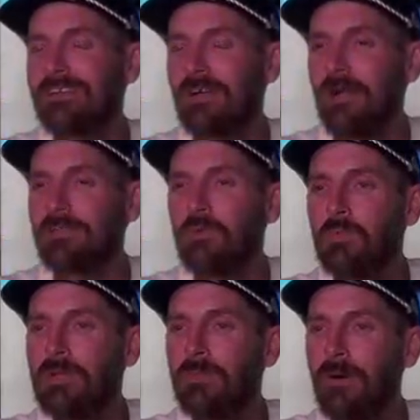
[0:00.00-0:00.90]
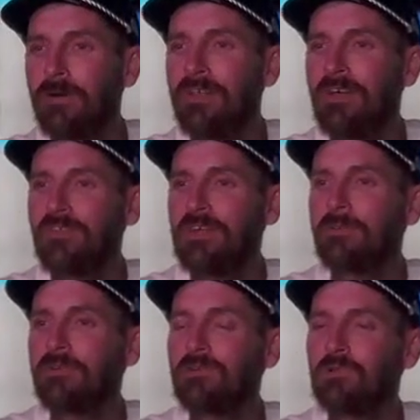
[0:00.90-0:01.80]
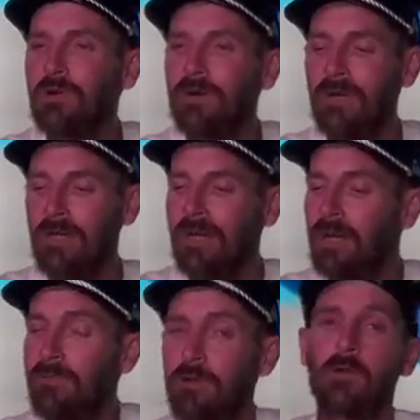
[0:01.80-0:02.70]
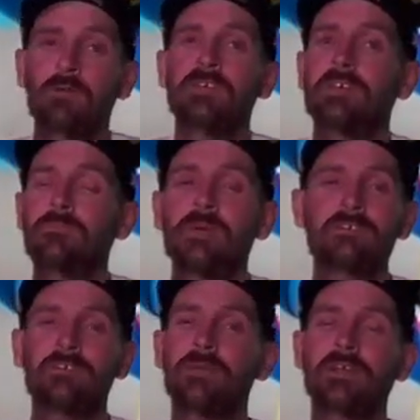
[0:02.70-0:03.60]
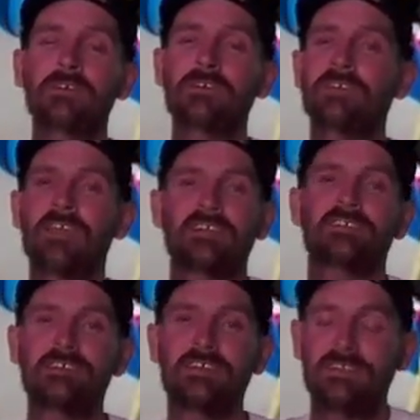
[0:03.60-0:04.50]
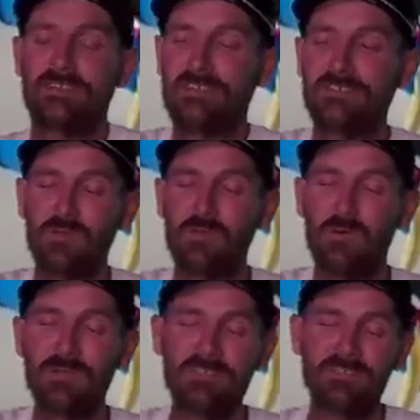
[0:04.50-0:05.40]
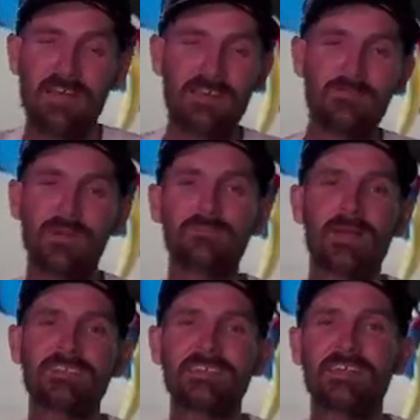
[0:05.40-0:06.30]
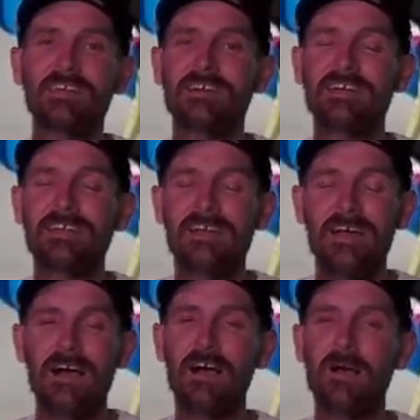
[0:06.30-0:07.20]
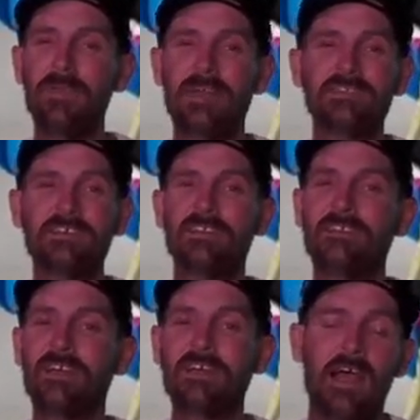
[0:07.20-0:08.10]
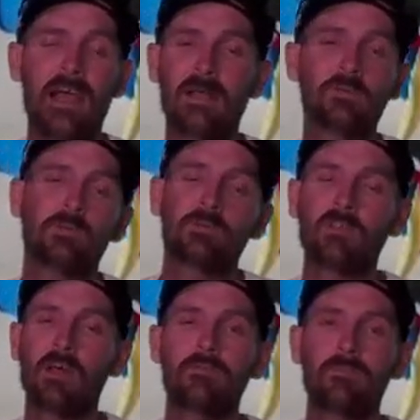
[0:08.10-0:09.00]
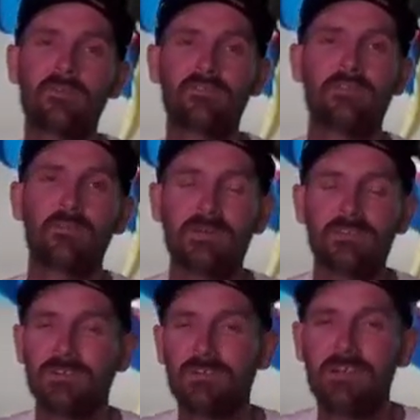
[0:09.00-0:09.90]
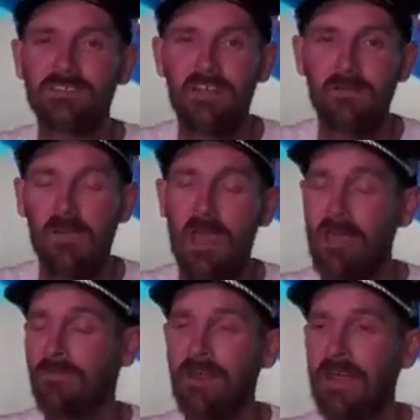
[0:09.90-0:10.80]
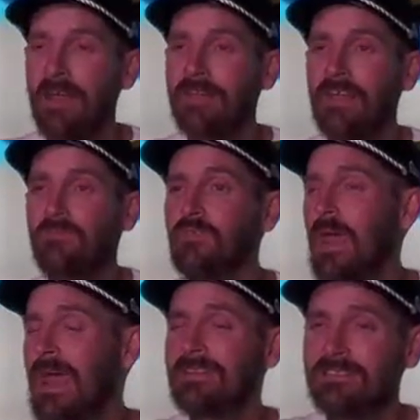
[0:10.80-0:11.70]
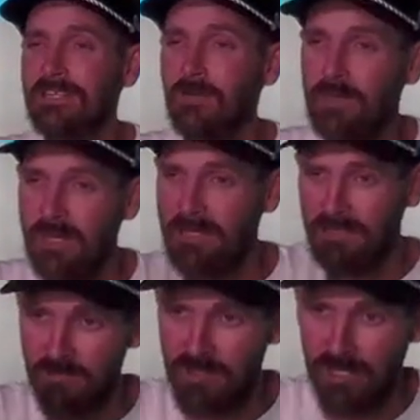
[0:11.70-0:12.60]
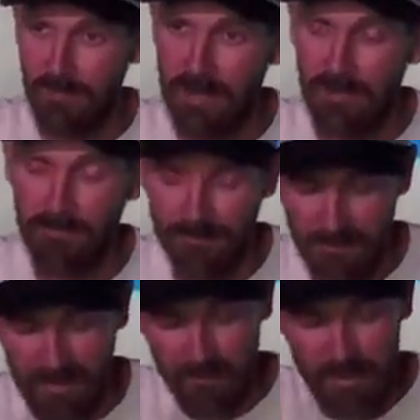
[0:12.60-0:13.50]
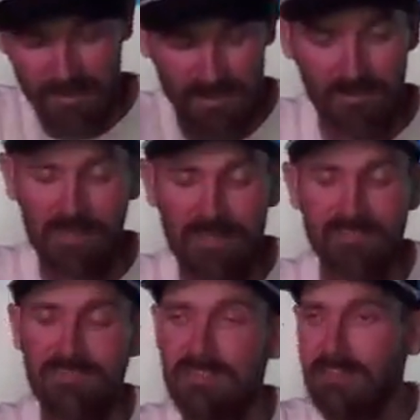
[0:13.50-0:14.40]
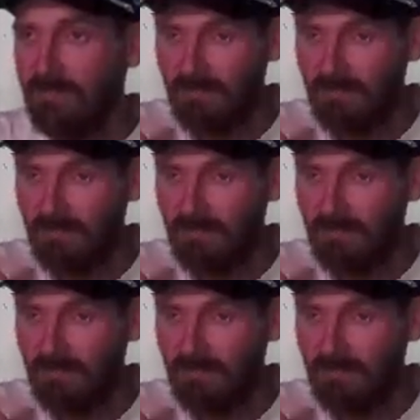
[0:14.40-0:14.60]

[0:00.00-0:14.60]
awesome to be a part of that family as well. They're only getting bigger and bigger. And like I said, these are Lawrence's. I didn't bring my set tonight, but at the end of the day, I absolutely love them. My favorite pair of sunglasses I've ever had. If you hadn't seen them yet, go check them out and make sure, like I said, live